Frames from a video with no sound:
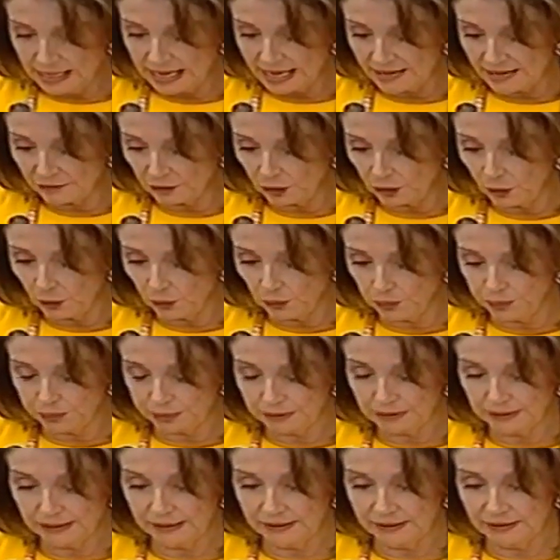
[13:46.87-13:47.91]
have hope
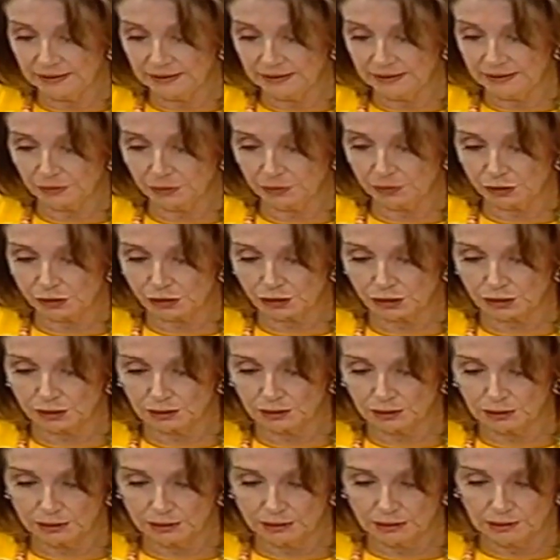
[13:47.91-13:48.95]
in the future.
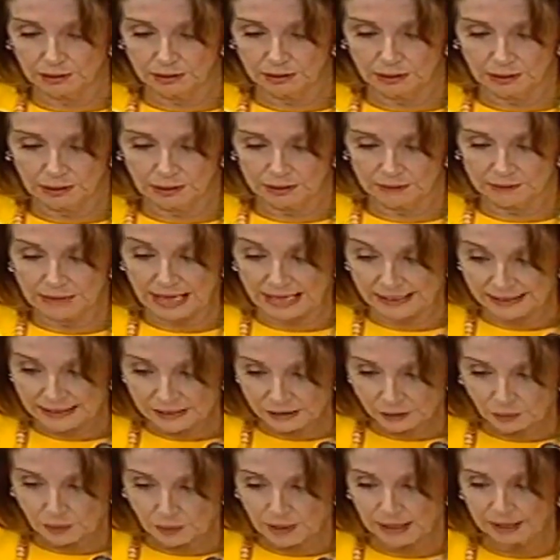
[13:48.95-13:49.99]
That is
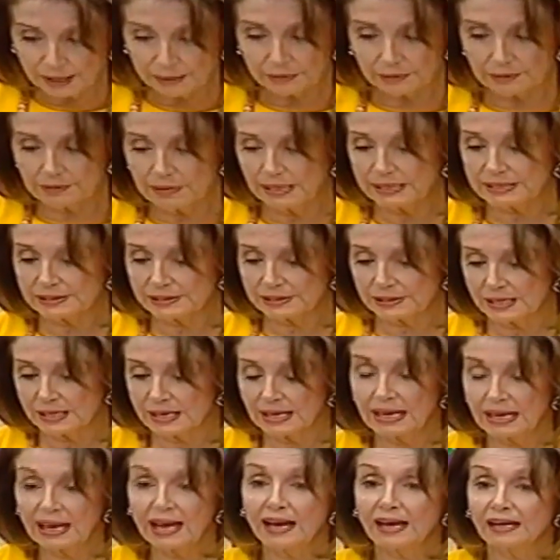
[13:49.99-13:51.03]
why we must
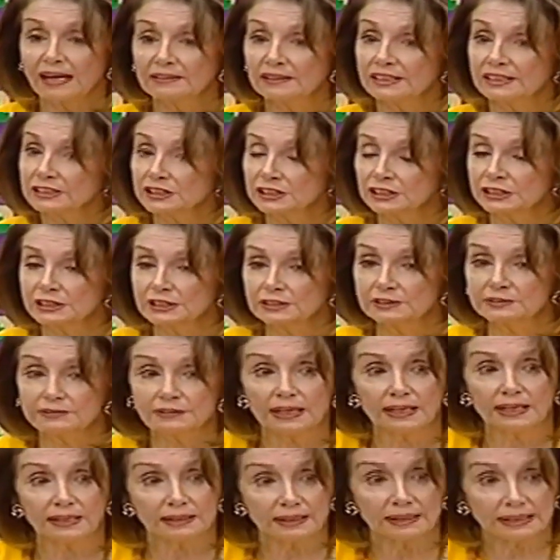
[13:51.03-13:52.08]
achieve
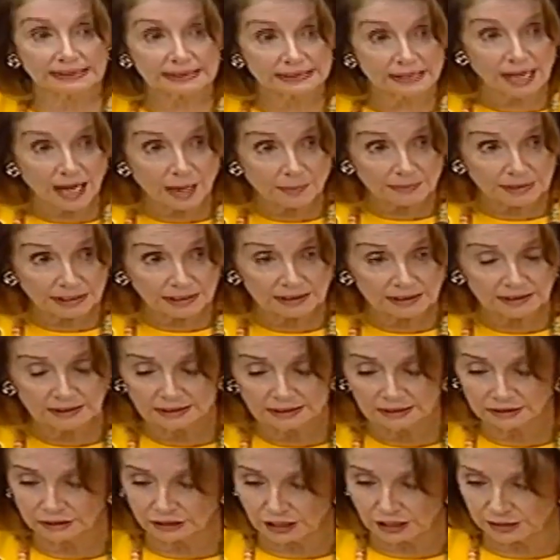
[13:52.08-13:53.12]
economic
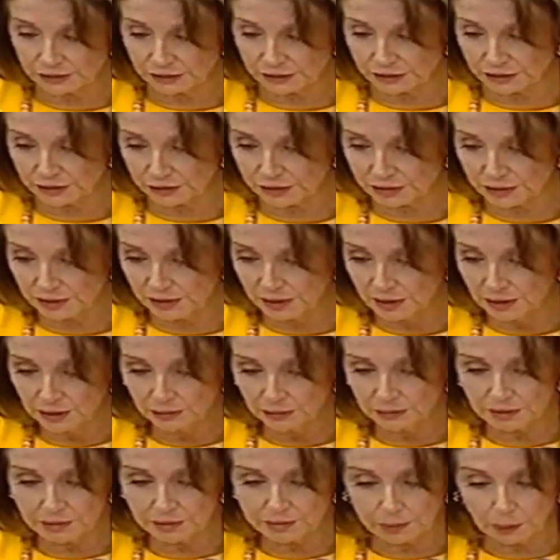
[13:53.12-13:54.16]
justice
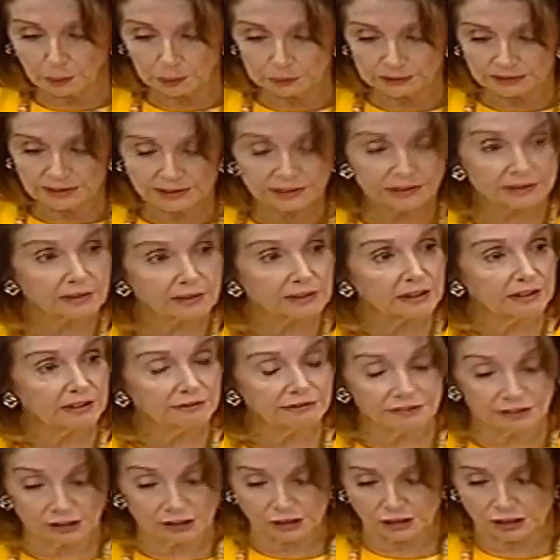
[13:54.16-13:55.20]
with boldness of
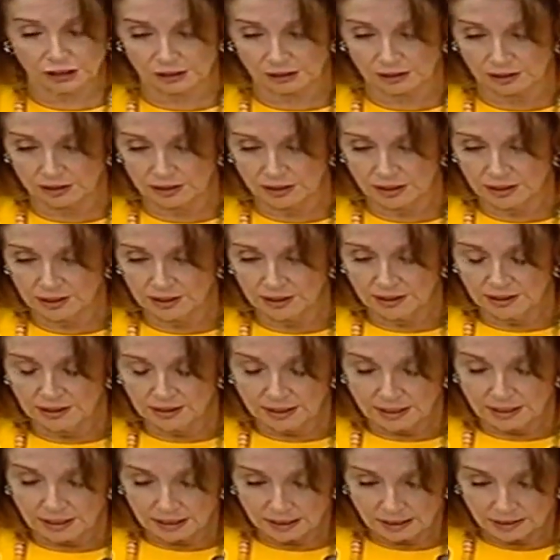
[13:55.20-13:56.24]
vision.
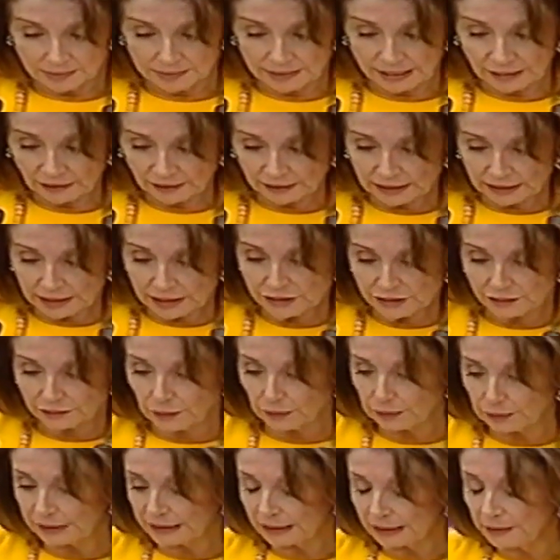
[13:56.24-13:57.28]
America is
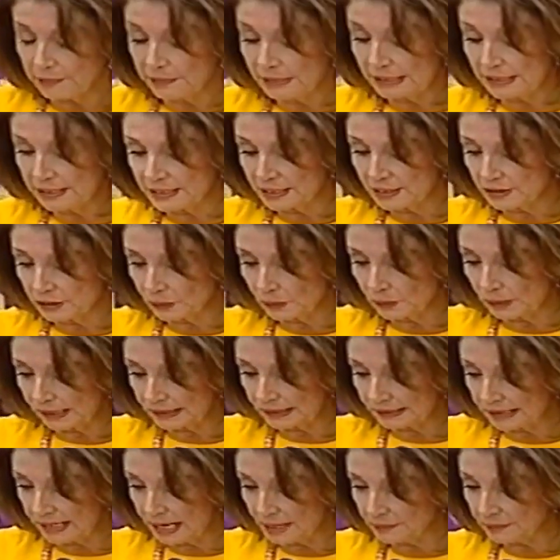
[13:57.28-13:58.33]
firmly committed to
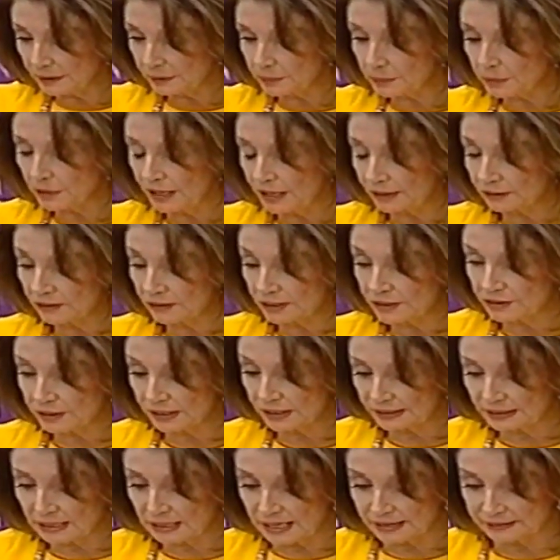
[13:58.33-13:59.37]
economic progress in
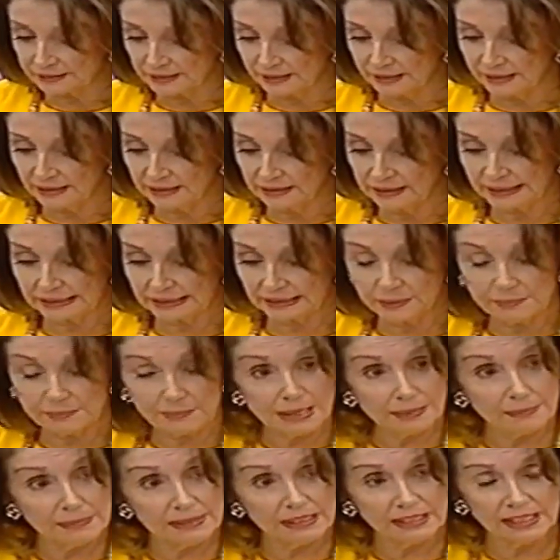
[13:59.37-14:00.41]
Ghana, a
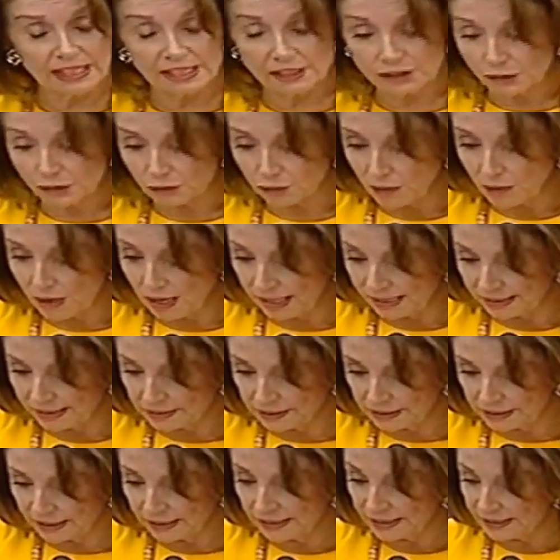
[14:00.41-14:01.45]
commitment enshrined
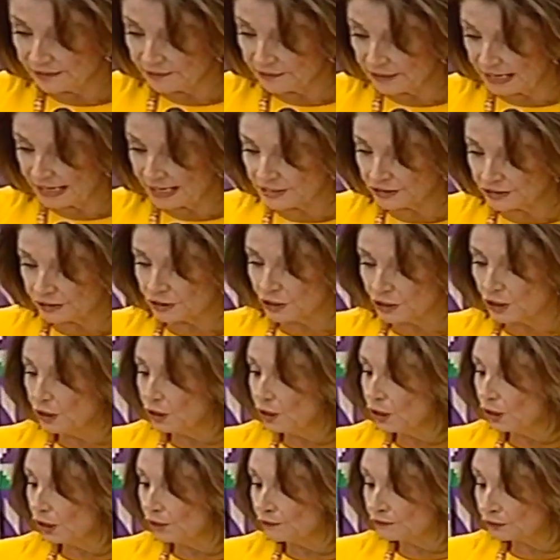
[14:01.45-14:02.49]
and advanced
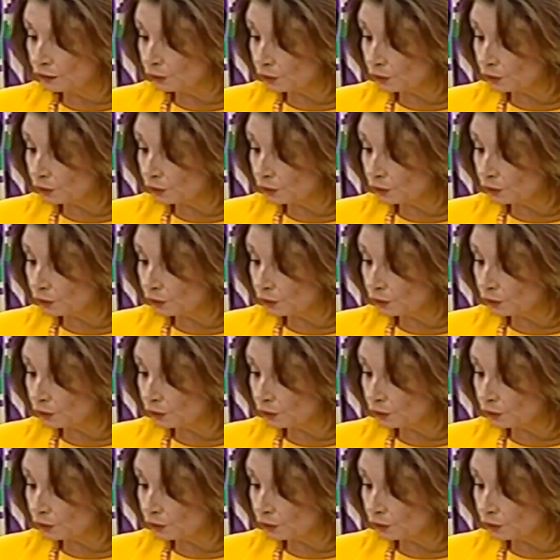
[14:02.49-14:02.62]
over the